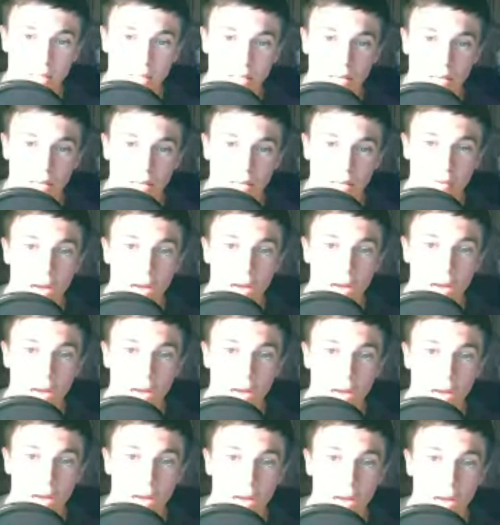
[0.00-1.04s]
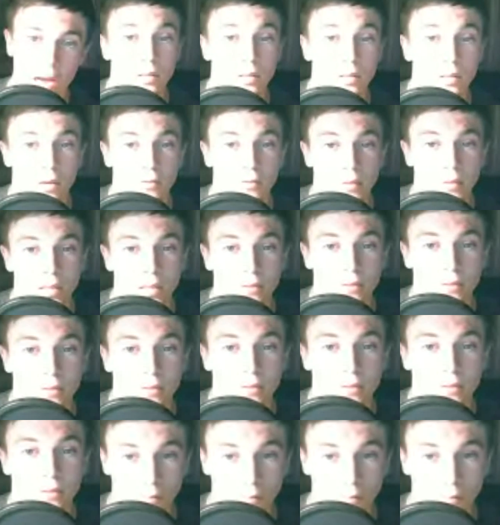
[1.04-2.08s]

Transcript: different areas. There's obviously different